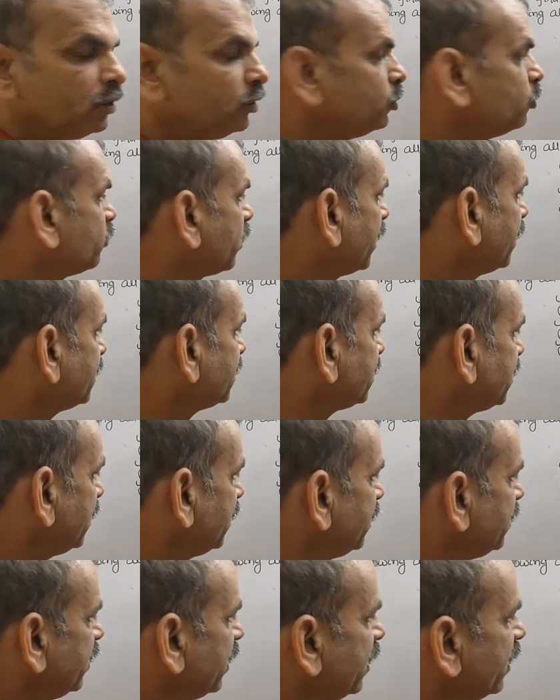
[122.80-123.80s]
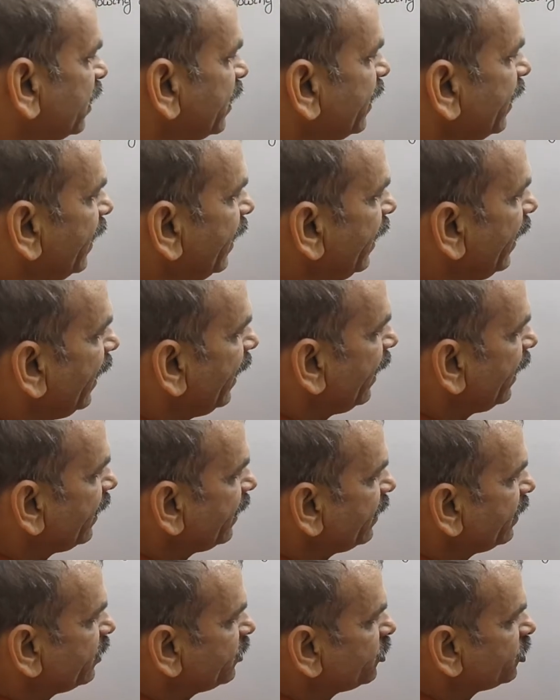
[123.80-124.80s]
You can see here a
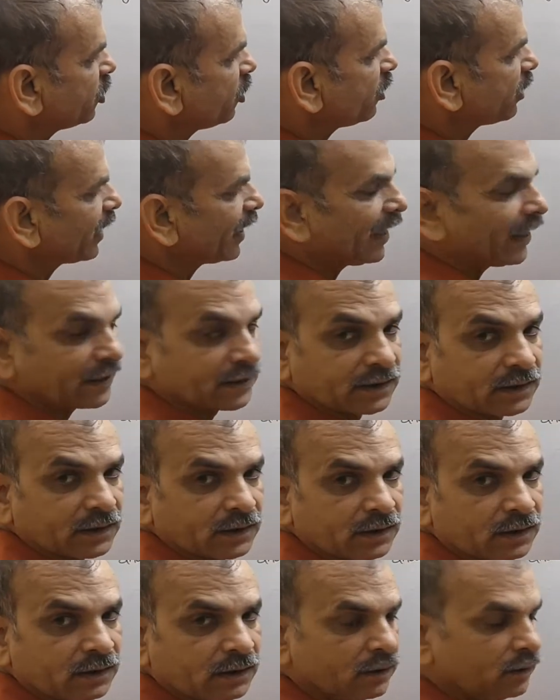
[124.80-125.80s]
is your x.